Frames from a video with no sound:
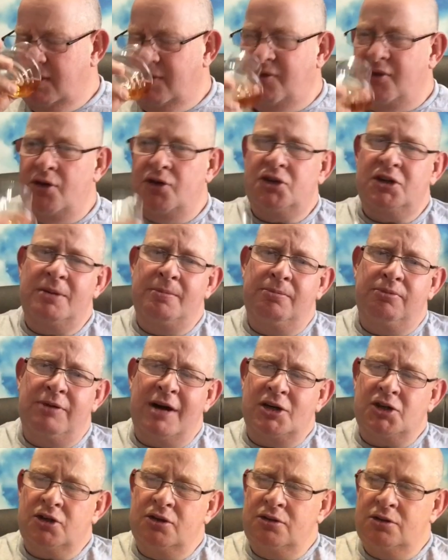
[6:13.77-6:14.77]
First
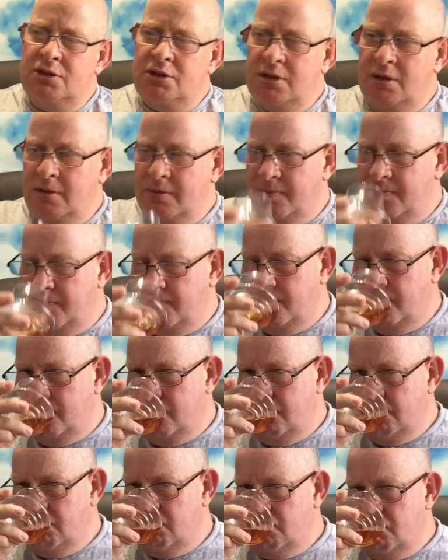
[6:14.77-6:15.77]
impressions,
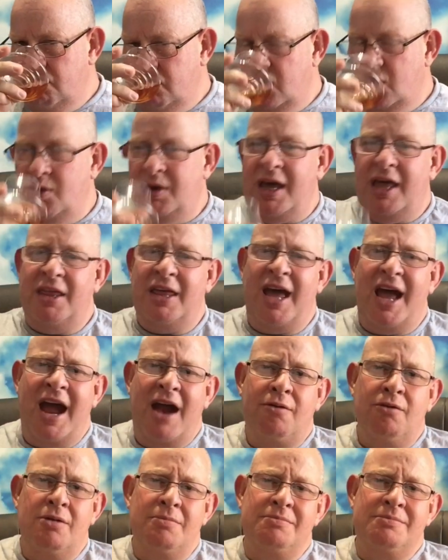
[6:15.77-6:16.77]
you get the
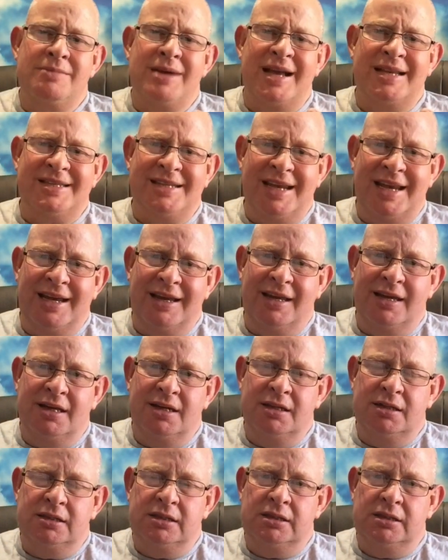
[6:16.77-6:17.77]
aromatic